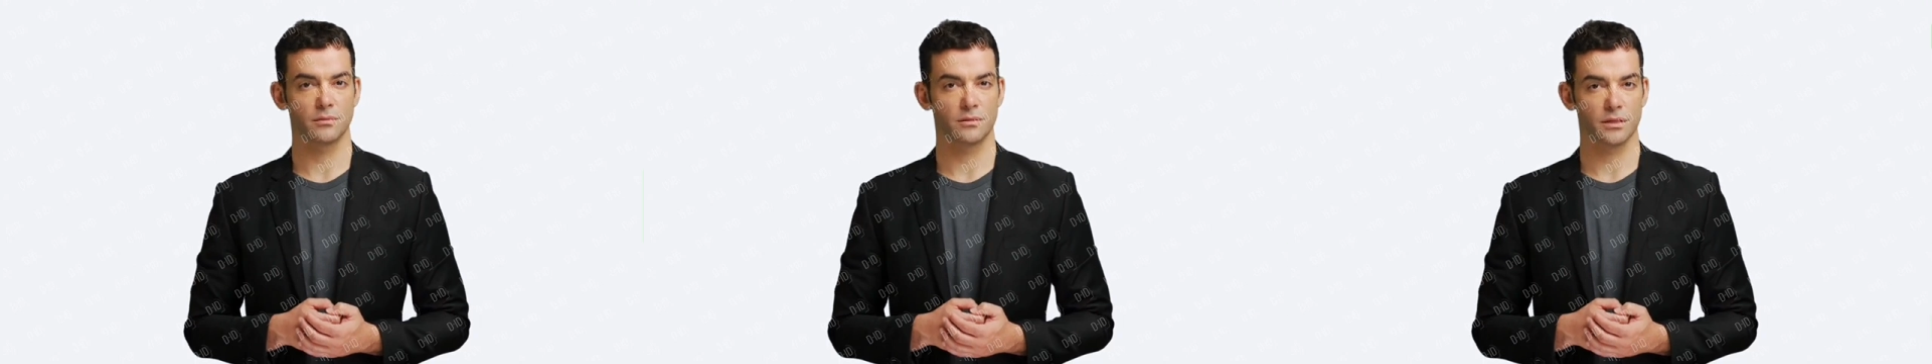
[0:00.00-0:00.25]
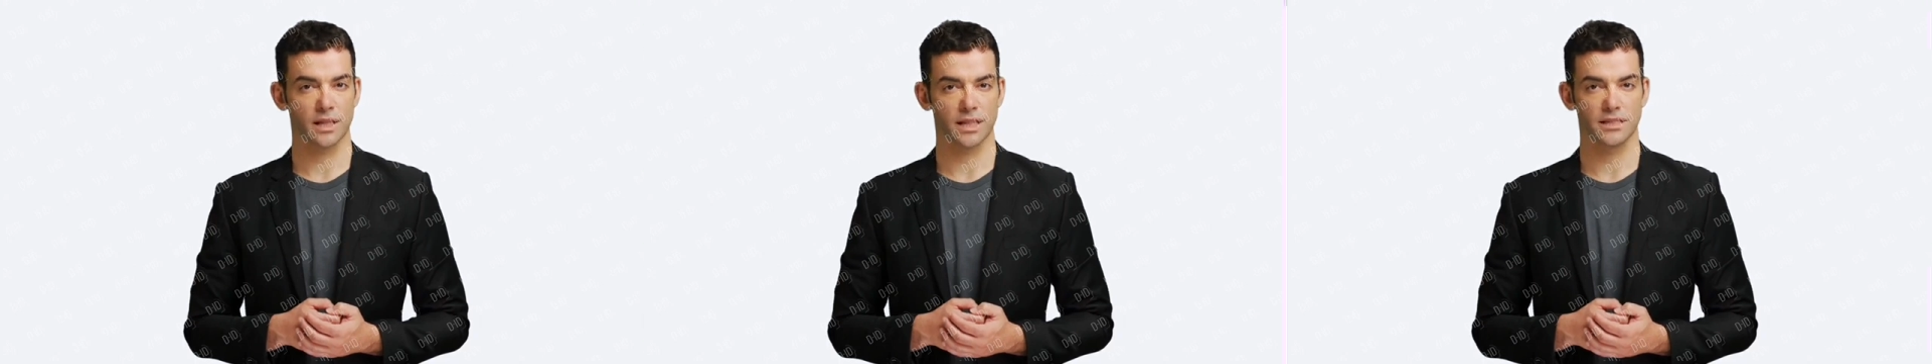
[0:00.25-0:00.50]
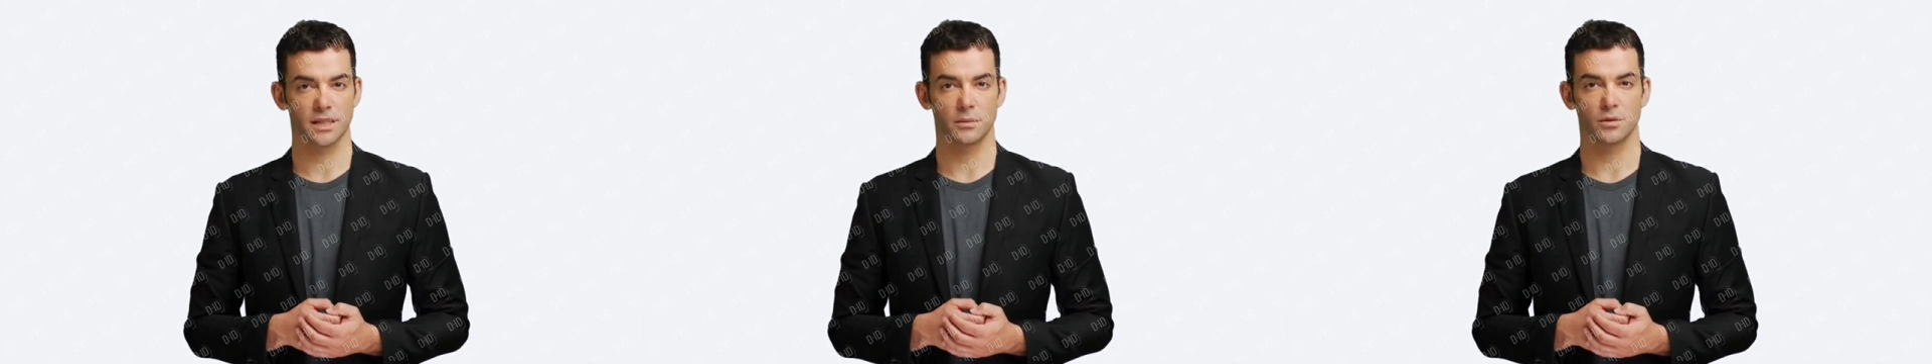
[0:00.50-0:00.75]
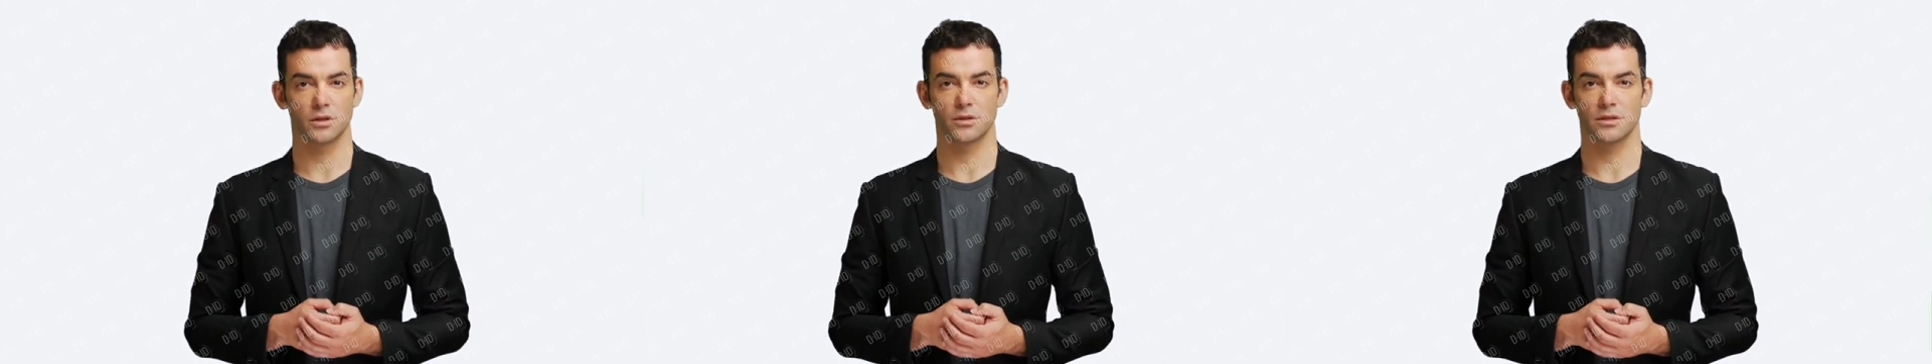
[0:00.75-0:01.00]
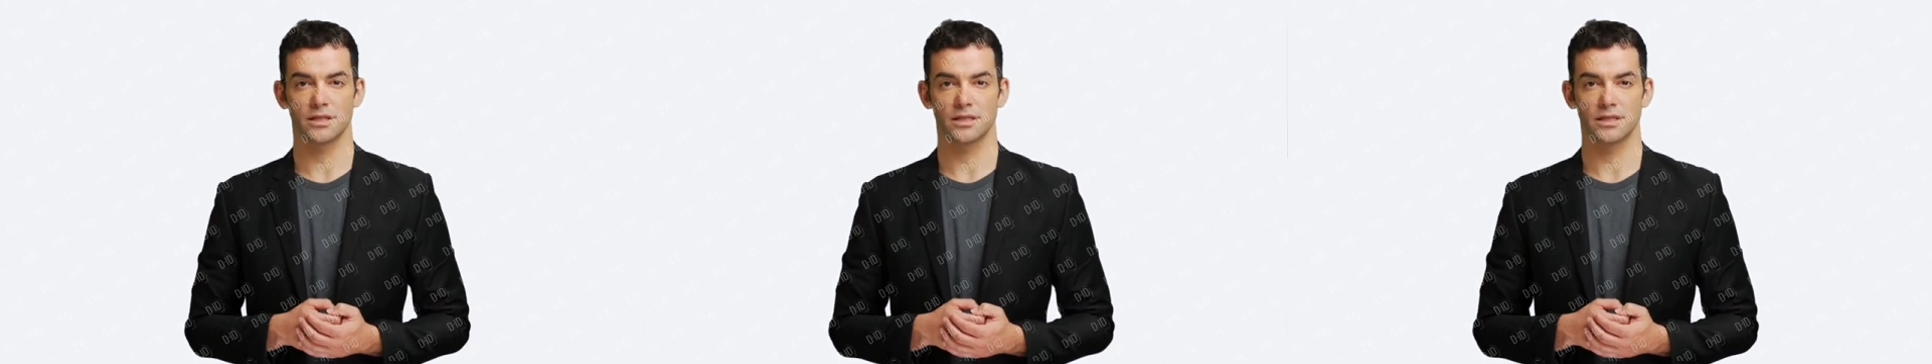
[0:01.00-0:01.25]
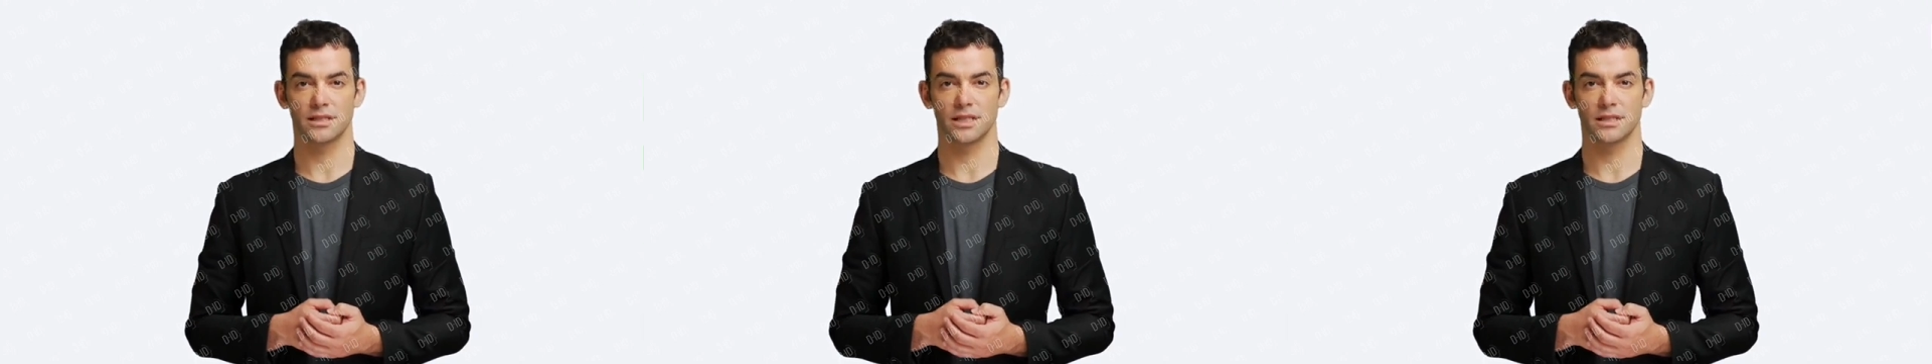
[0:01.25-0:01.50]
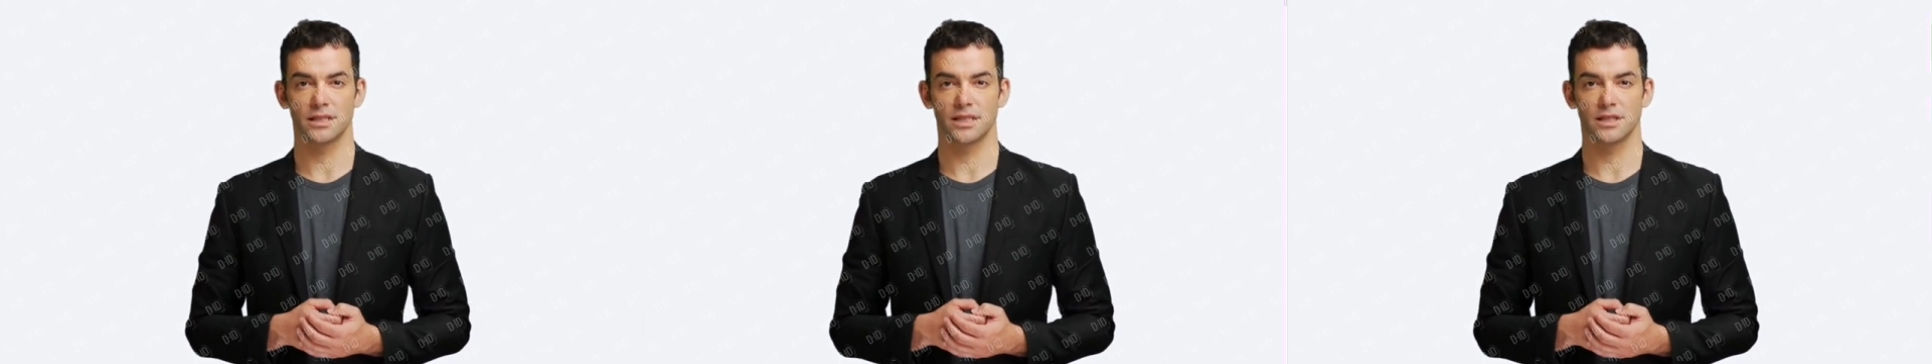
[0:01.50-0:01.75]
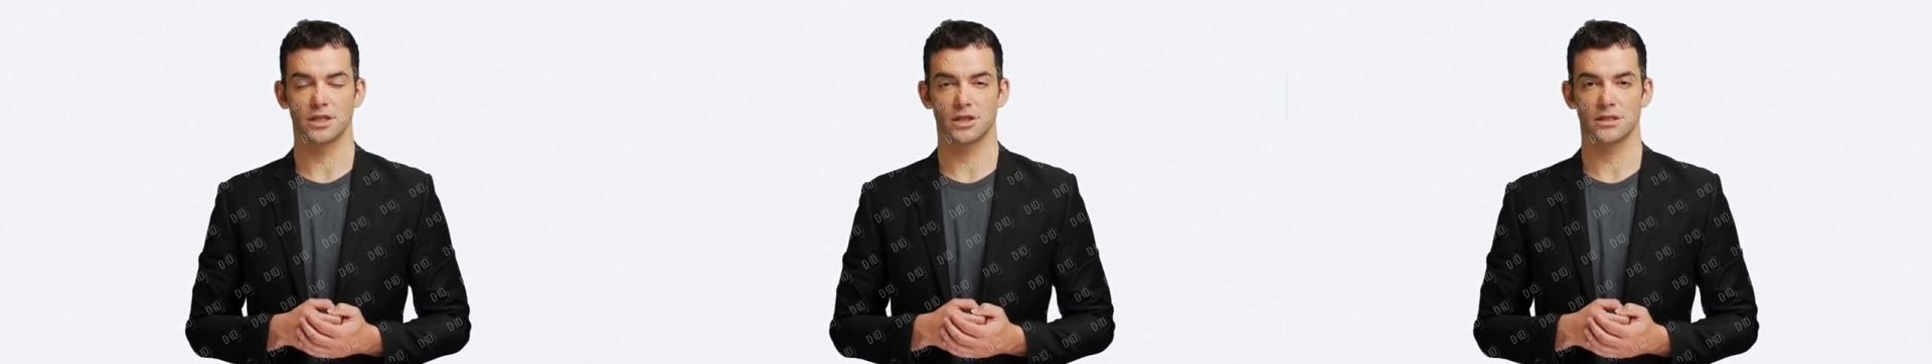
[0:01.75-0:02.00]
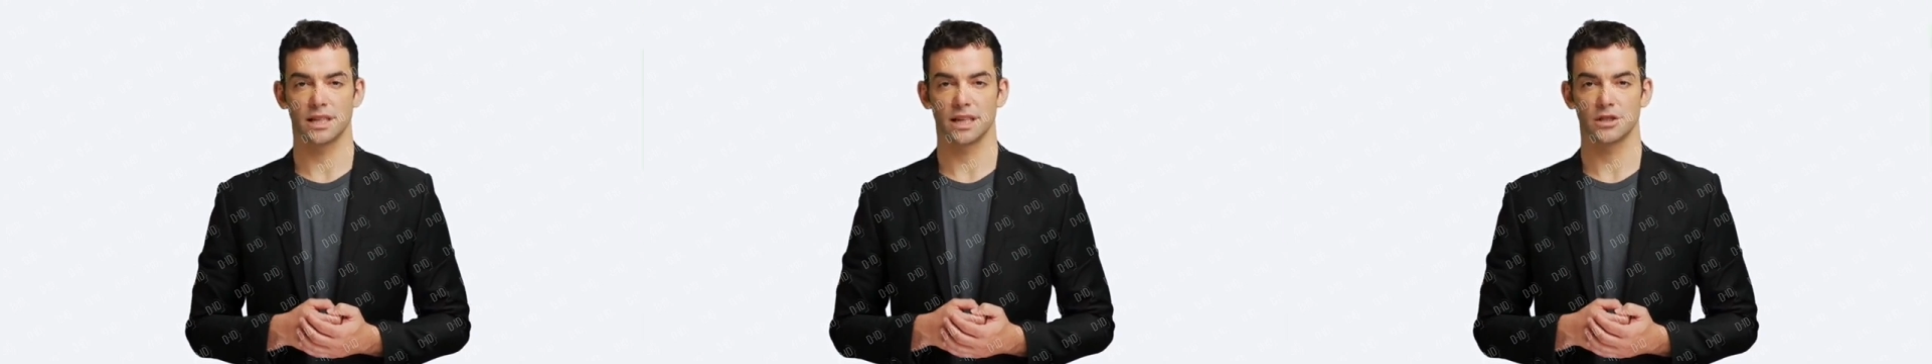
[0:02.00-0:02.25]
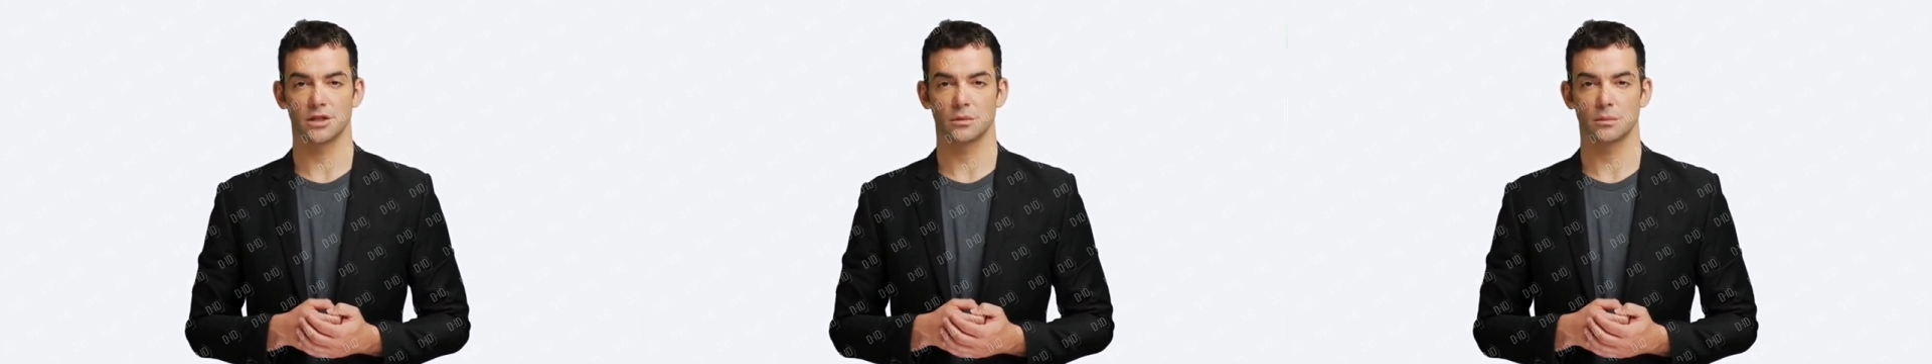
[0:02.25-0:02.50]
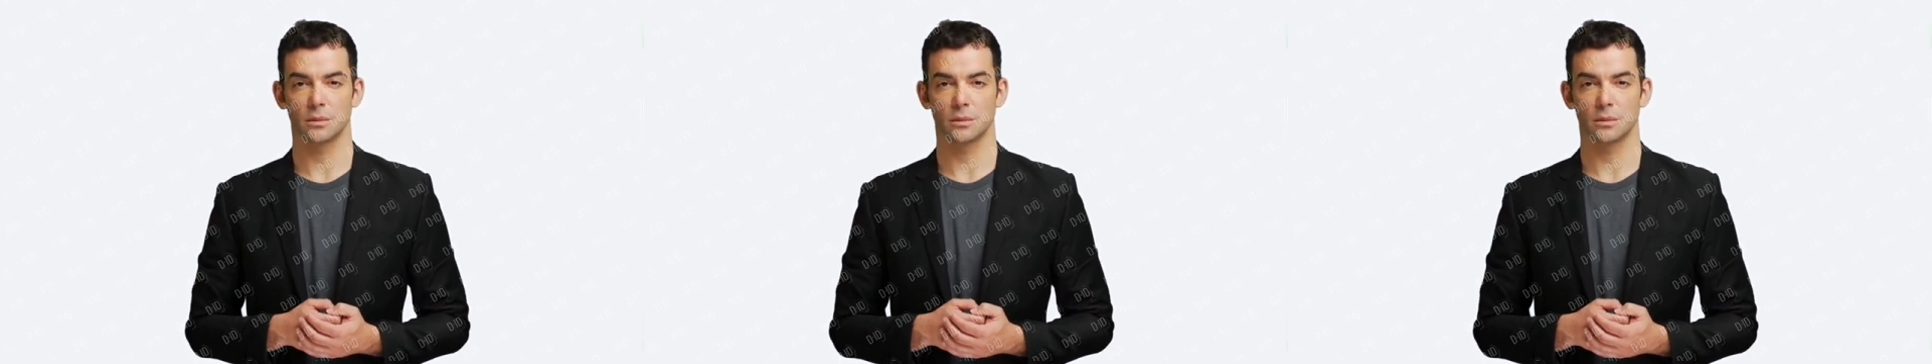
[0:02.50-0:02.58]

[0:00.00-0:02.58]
The exception to this is an Elixir collector